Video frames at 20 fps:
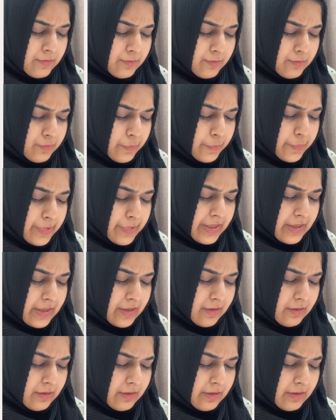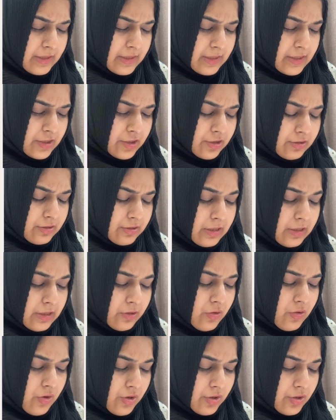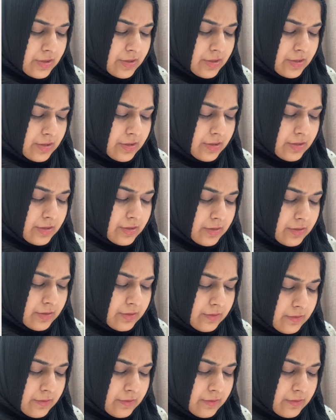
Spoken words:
bring additional costs.